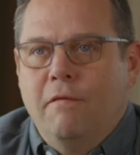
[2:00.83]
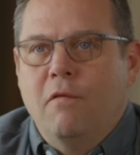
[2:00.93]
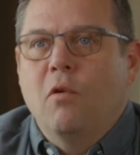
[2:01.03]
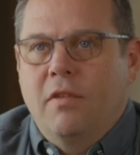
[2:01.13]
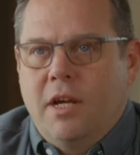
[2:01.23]

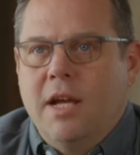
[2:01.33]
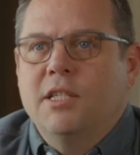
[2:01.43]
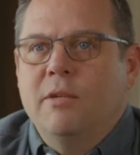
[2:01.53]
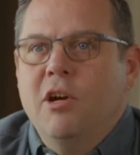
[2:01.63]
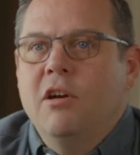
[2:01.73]
for the
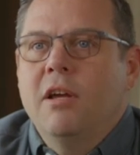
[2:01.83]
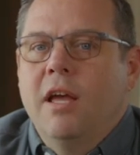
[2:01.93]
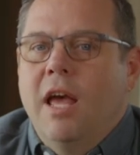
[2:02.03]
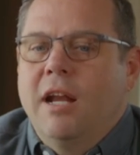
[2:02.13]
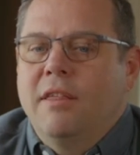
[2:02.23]
customer,
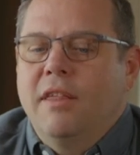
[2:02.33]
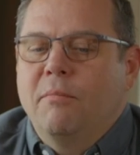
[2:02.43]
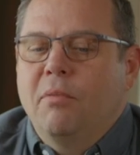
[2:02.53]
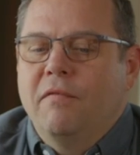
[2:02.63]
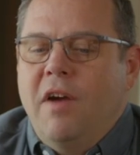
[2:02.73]
and I
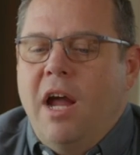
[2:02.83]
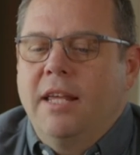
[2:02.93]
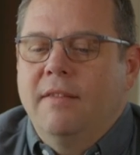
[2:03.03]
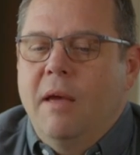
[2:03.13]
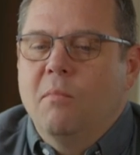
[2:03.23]
think
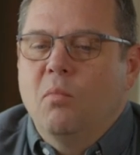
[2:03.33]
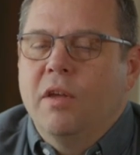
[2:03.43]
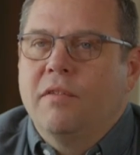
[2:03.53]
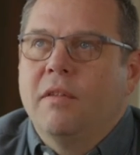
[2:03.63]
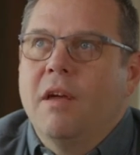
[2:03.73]
providing them
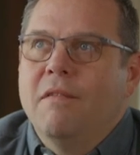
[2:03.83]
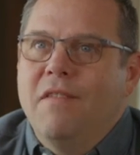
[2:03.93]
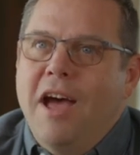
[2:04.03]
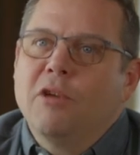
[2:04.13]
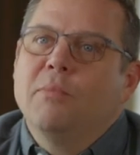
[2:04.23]
with
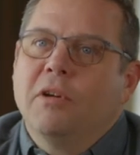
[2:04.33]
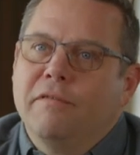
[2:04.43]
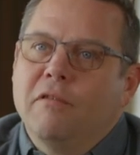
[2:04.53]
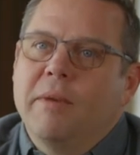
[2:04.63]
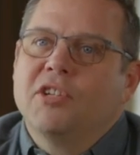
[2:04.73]
valuable
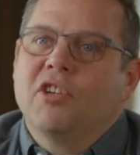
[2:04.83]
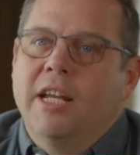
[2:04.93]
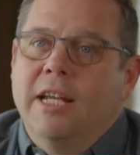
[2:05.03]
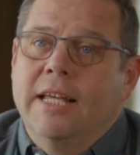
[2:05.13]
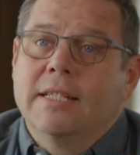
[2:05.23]

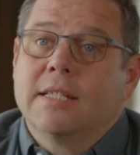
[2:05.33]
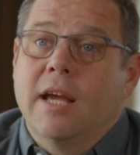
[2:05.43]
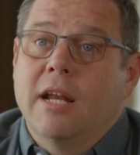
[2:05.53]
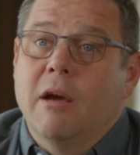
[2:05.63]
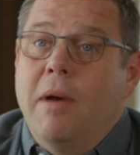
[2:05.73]
information and
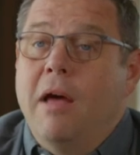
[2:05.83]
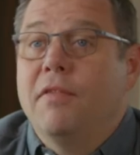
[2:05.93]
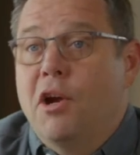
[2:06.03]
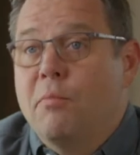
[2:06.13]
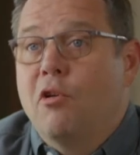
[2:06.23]
insight
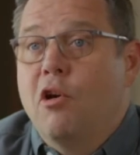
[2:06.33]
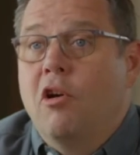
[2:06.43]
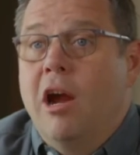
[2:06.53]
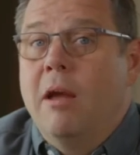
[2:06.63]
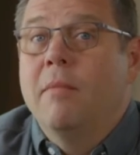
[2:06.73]
about their
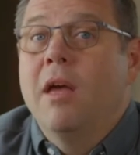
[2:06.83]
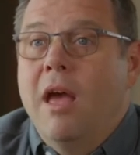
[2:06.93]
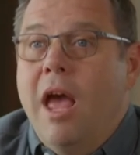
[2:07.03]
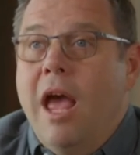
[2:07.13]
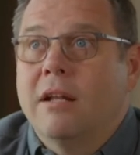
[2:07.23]
program
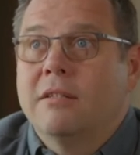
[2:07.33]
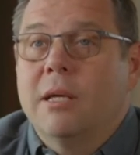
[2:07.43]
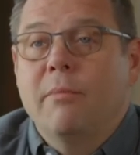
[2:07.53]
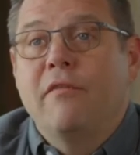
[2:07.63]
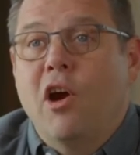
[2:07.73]
and
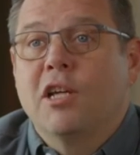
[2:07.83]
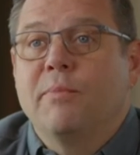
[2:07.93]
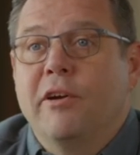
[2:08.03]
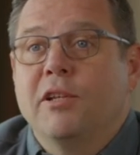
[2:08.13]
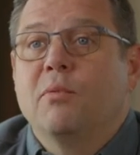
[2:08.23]
some of our
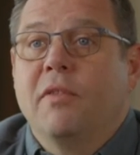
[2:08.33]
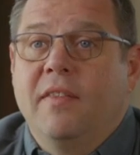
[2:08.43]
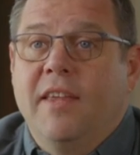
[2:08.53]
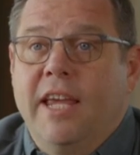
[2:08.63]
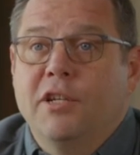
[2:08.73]
experience
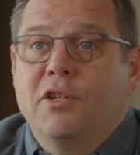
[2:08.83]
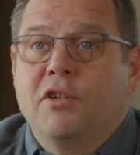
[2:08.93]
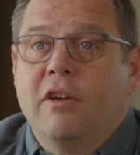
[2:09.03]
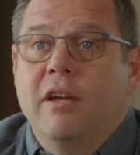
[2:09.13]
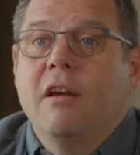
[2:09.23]
within the
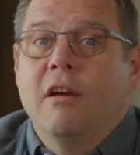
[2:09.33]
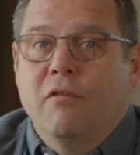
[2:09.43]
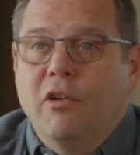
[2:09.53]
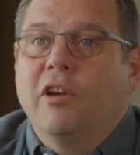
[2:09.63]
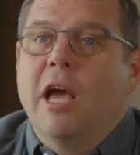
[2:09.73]
industry
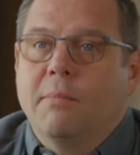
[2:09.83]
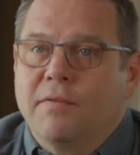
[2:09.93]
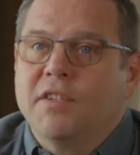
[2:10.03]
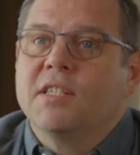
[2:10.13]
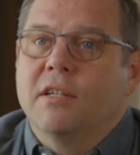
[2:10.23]
really
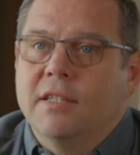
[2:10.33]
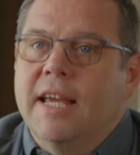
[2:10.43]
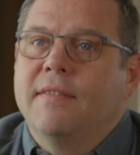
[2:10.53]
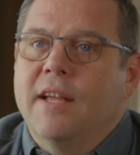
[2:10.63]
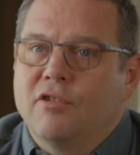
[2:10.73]
helps
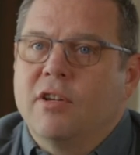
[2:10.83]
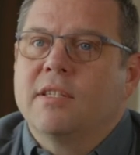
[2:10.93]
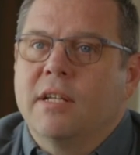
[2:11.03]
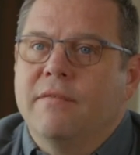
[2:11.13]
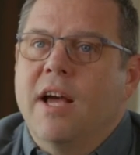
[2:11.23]
facilitate that
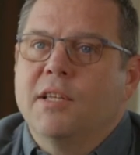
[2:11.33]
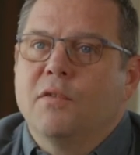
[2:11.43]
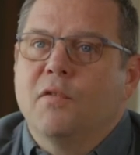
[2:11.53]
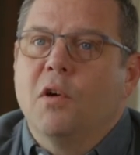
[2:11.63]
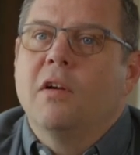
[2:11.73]
trusted
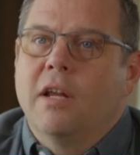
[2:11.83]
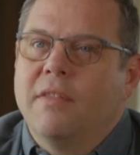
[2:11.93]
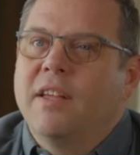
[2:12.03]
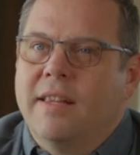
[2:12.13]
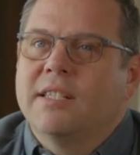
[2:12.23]
advisor role.
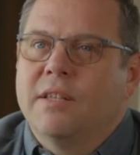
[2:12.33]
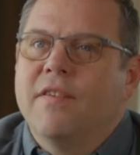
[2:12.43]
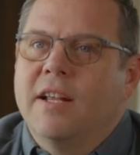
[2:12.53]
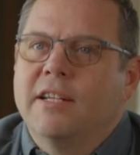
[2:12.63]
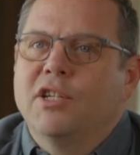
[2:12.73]
And I think that's the
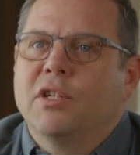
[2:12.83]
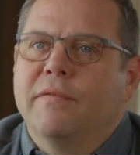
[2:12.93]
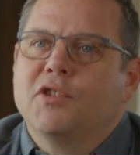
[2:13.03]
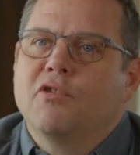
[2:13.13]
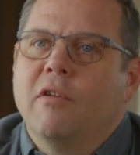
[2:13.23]
foundation
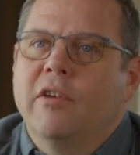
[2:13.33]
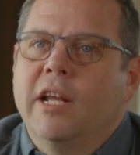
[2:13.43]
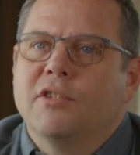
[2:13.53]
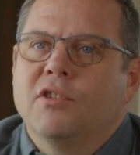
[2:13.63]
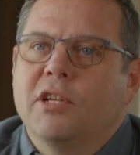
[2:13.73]
of a strong
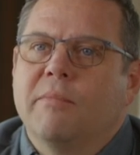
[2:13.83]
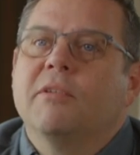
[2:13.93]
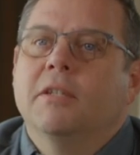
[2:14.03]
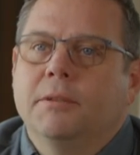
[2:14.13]
relationship.